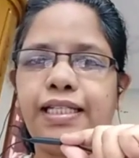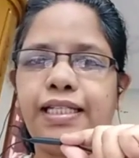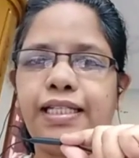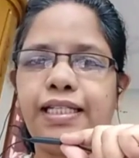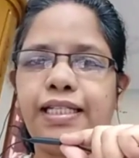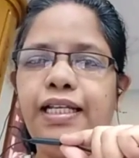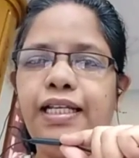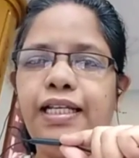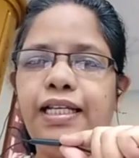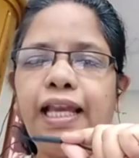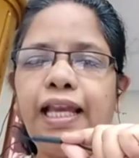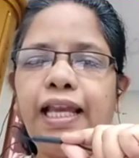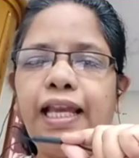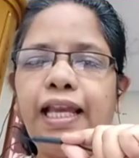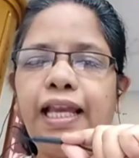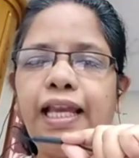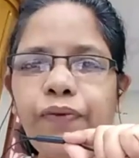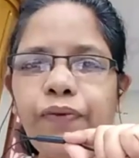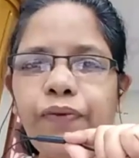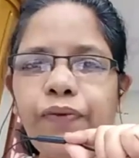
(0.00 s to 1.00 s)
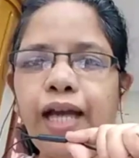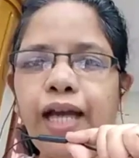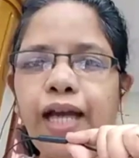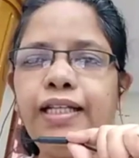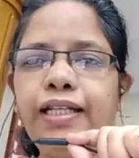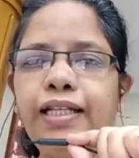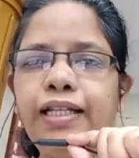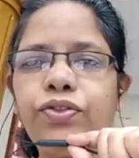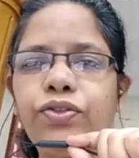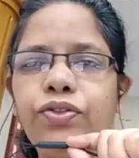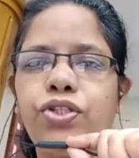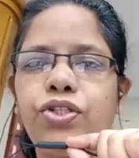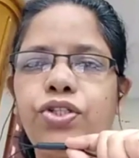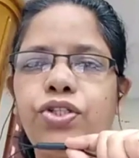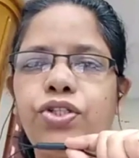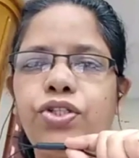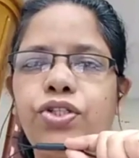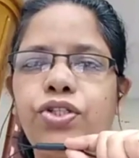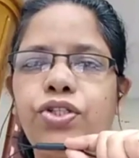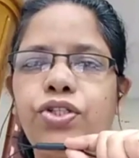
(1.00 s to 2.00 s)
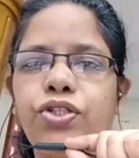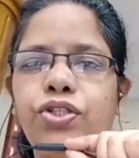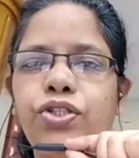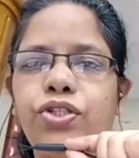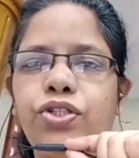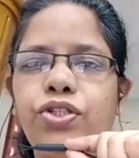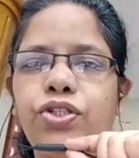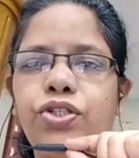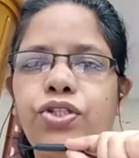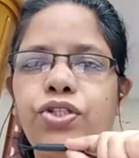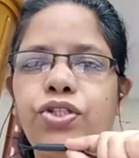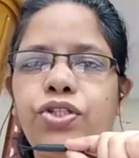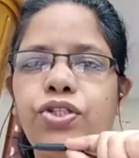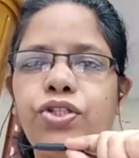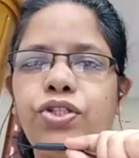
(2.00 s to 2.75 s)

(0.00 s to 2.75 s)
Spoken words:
Like we are in Tiruchirappalli district.